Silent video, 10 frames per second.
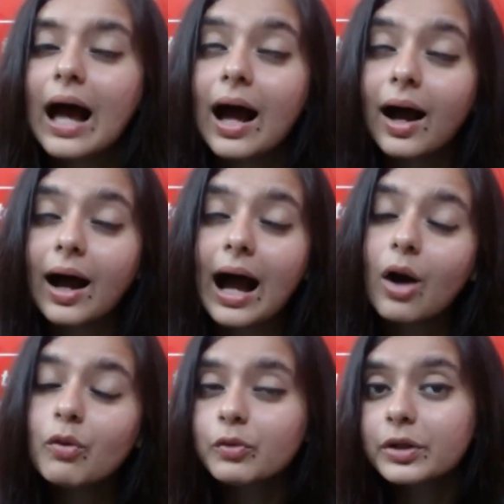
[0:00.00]

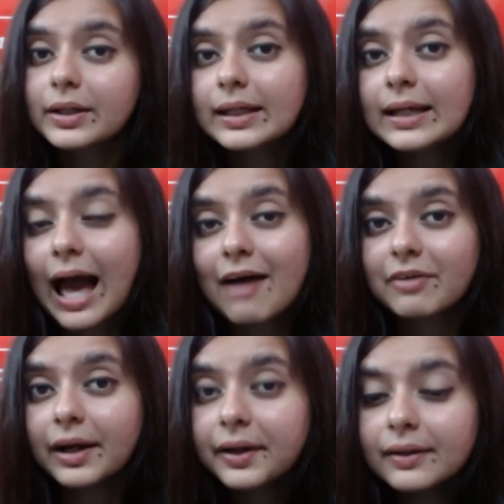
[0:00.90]
How would he have
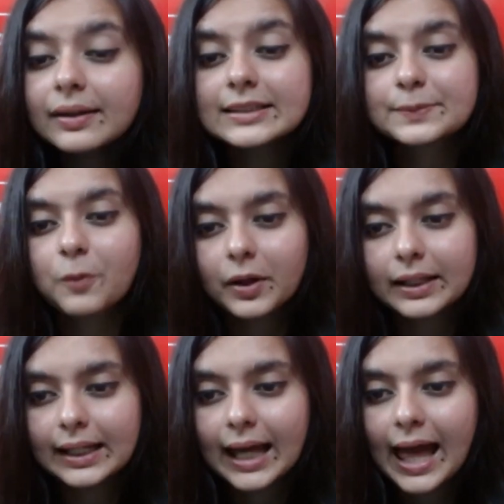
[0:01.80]
hidden his
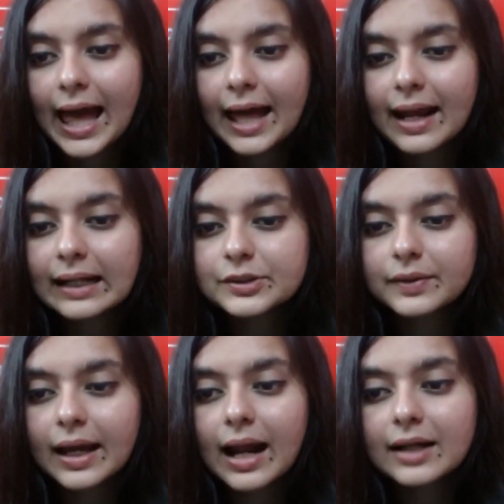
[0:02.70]
body, right? So
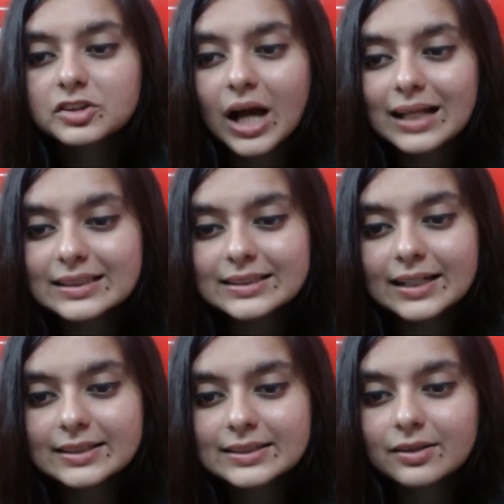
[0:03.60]
there are chances
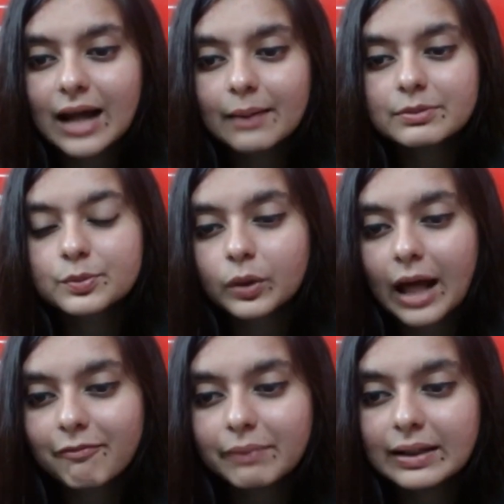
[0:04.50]
that his crimes would
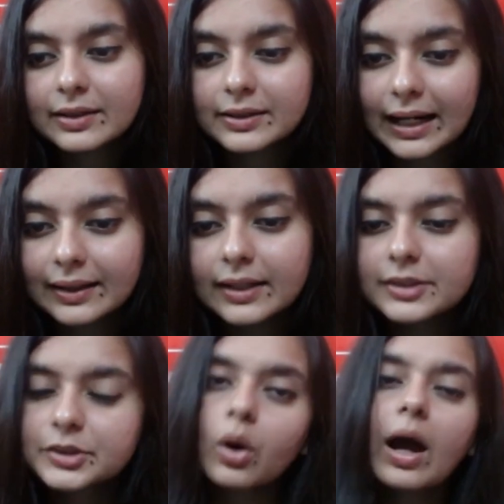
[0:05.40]
have been
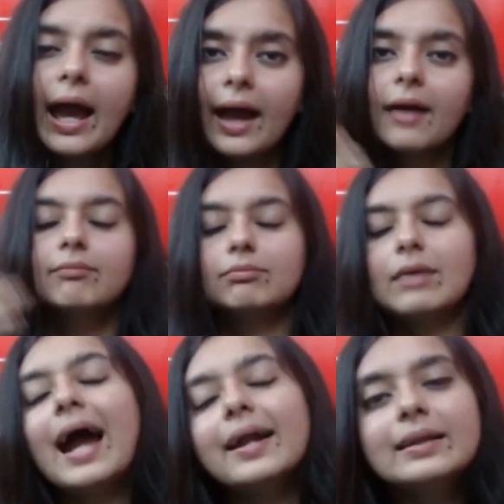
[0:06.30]
detected. So
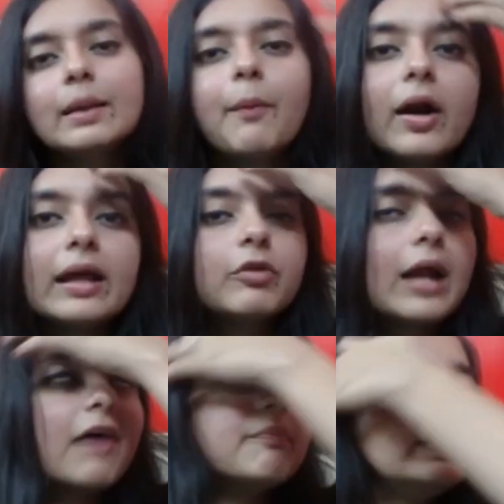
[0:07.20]
hiding the body
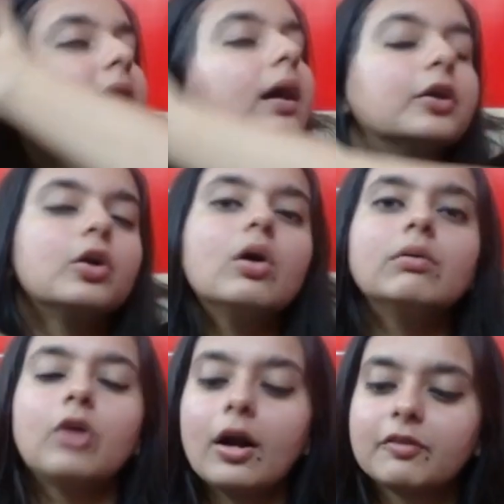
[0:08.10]
would have been,
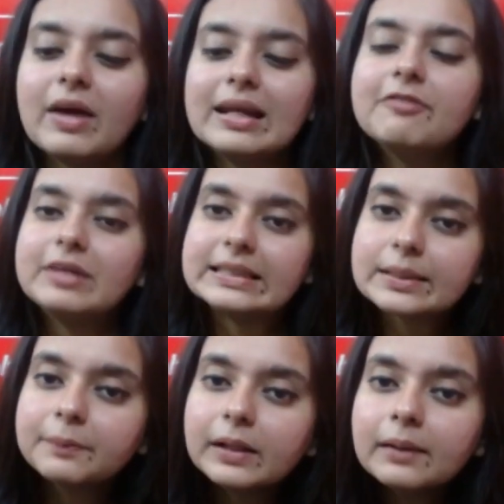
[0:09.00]
not very
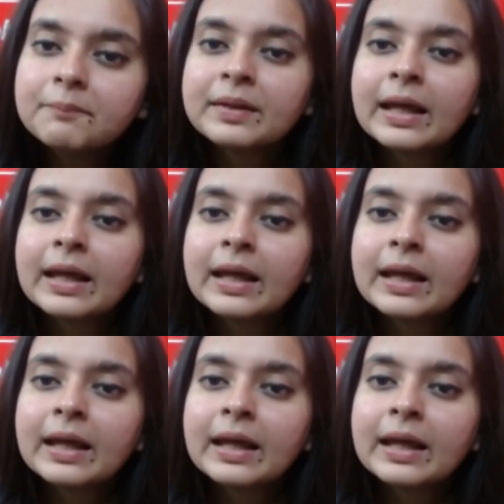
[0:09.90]
feasible.